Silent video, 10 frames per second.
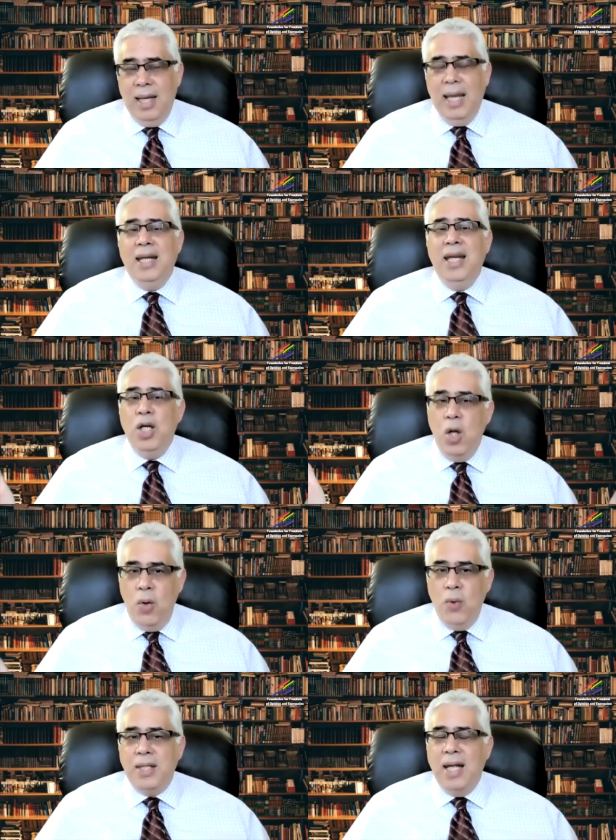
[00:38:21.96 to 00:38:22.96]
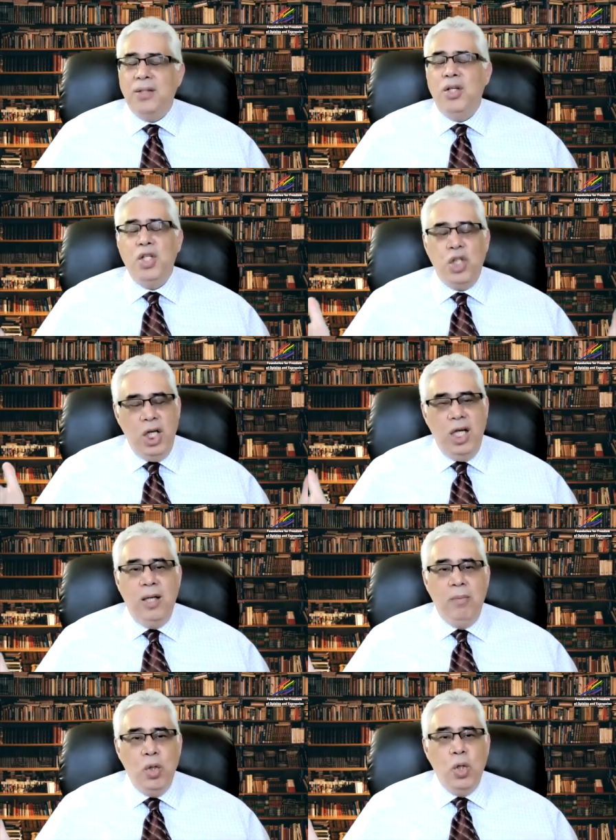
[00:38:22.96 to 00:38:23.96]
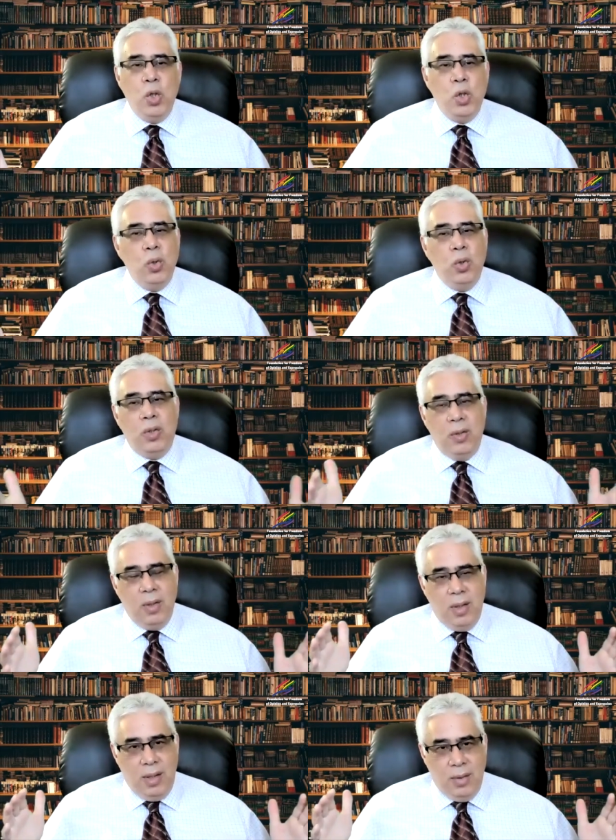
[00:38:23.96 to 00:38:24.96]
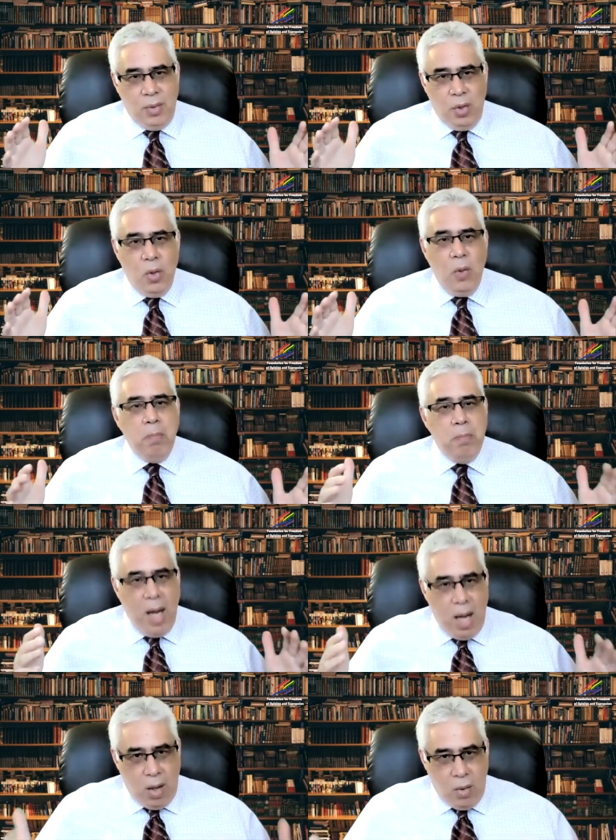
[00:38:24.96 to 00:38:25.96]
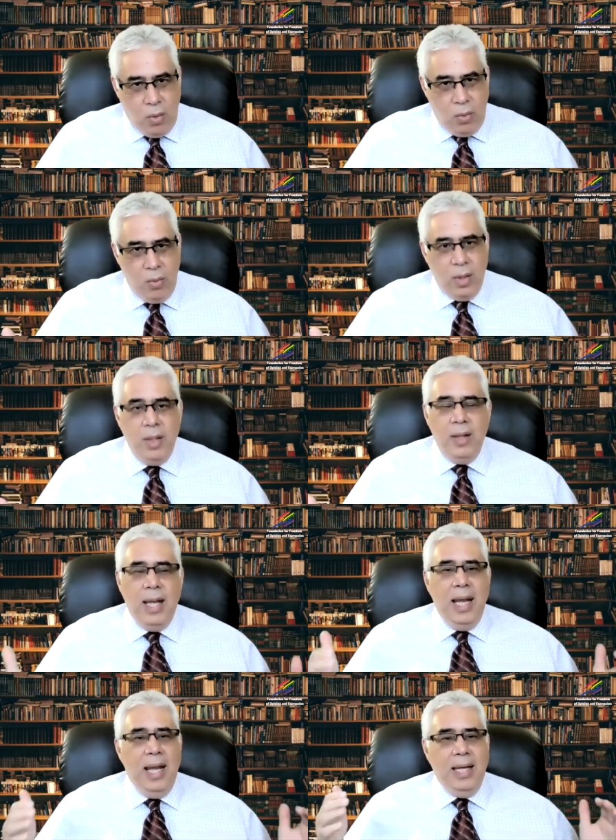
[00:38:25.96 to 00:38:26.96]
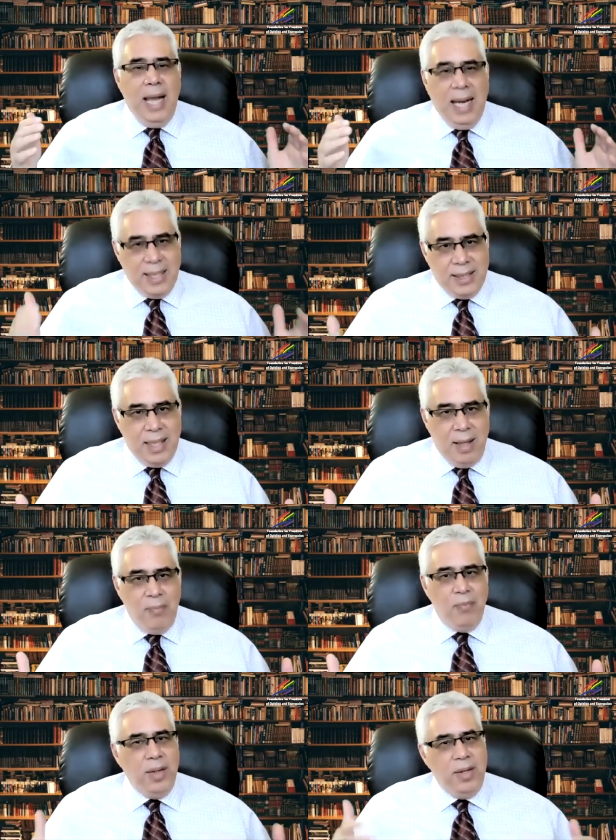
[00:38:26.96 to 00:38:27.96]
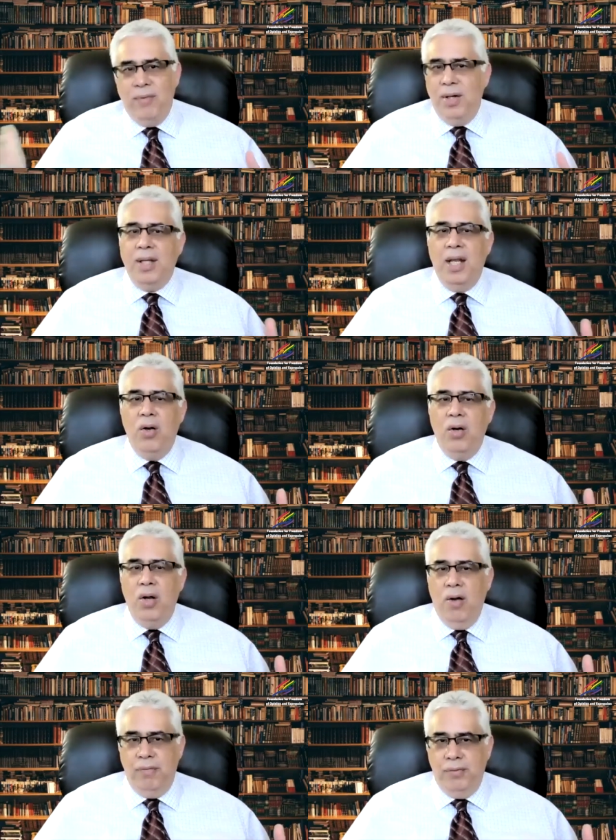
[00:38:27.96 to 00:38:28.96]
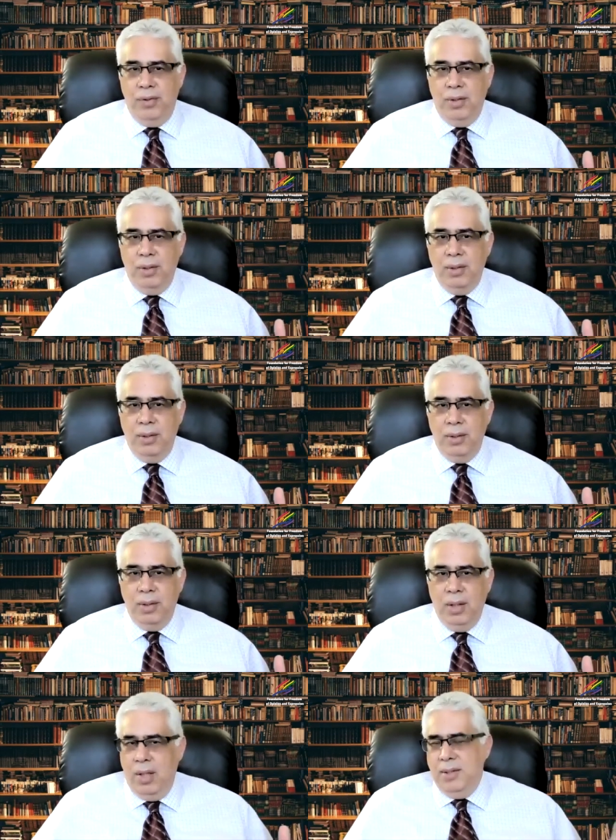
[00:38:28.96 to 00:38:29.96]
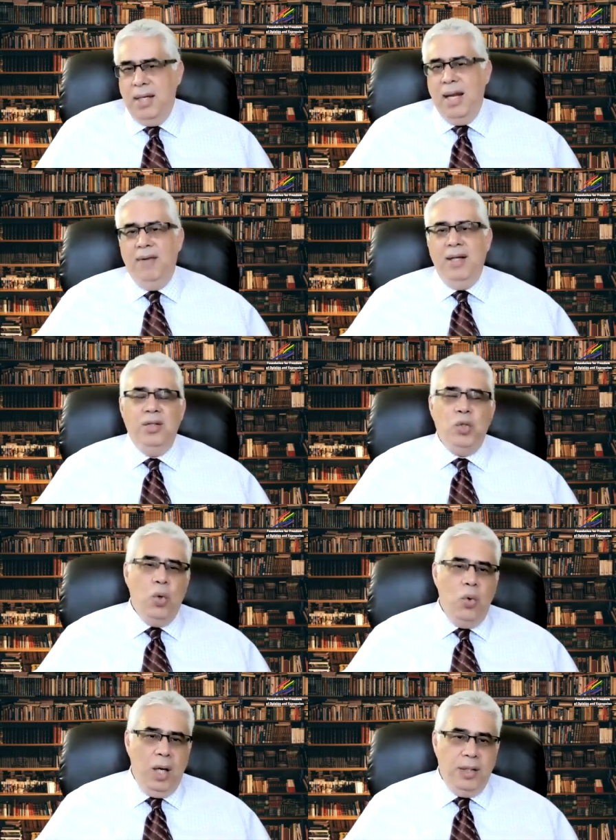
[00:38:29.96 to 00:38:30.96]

And he knows that regime should, uh, you know, bow and accept whatever they're going to offer. He doesn't have any choice. So